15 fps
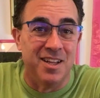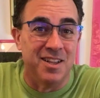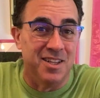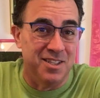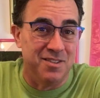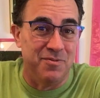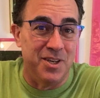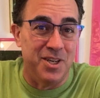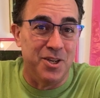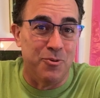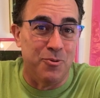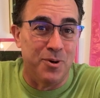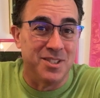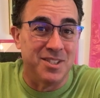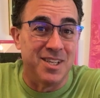This video
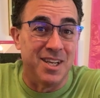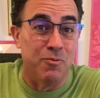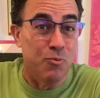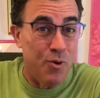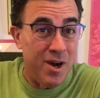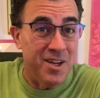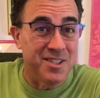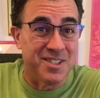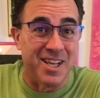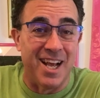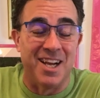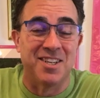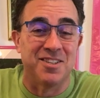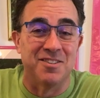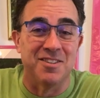was
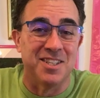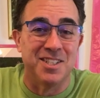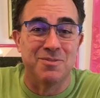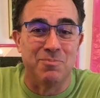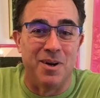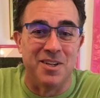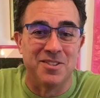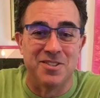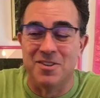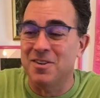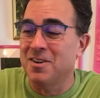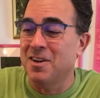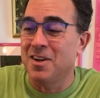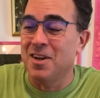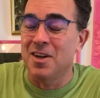actually
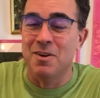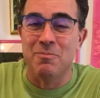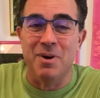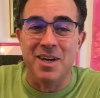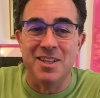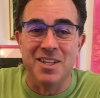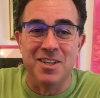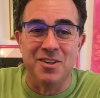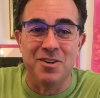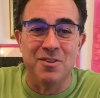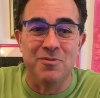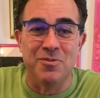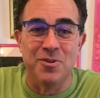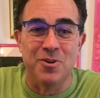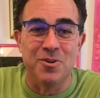sponsored by the good
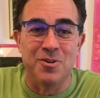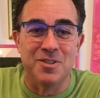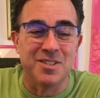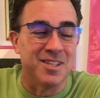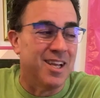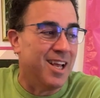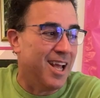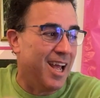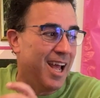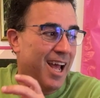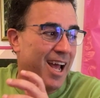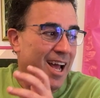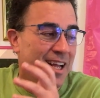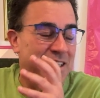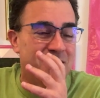folks
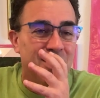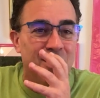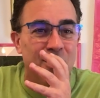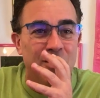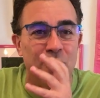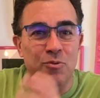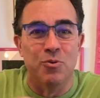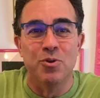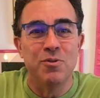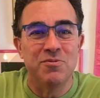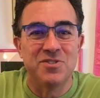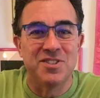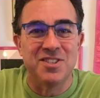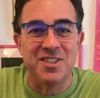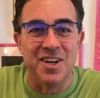at
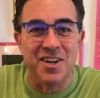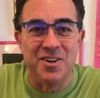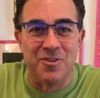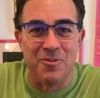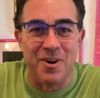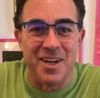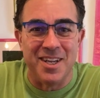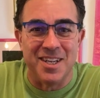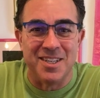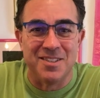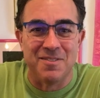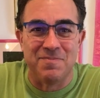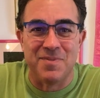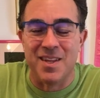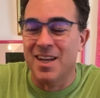Roofs Done Right,
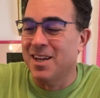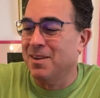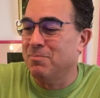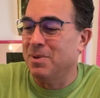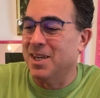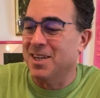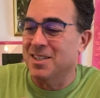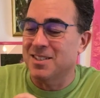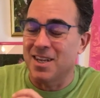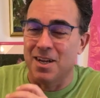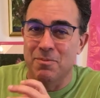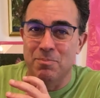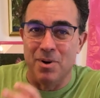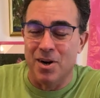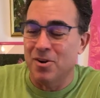because I
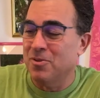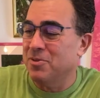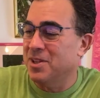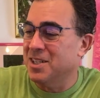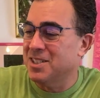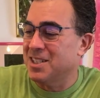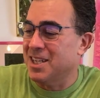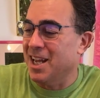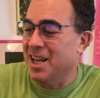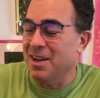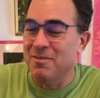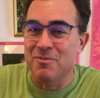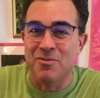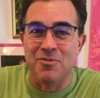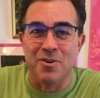borrowed this
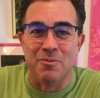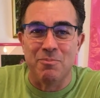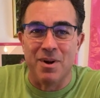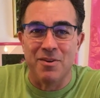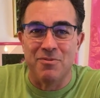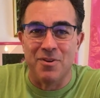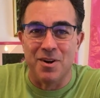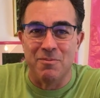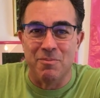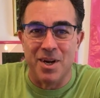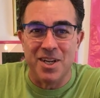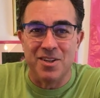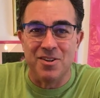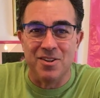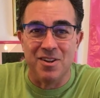game from my friend
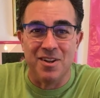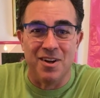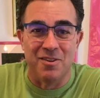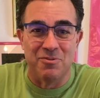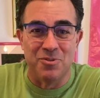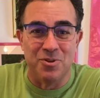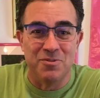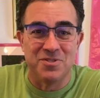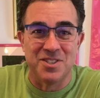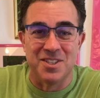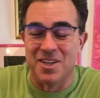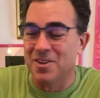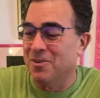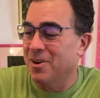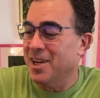Michael of Roofs
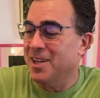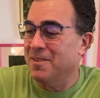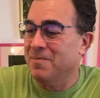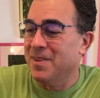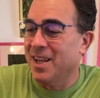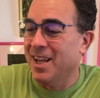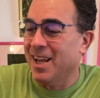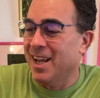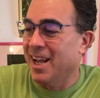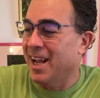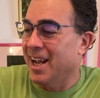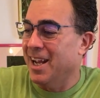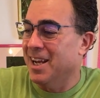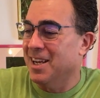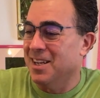Done Right,
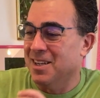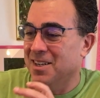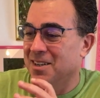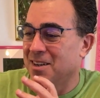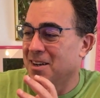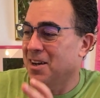and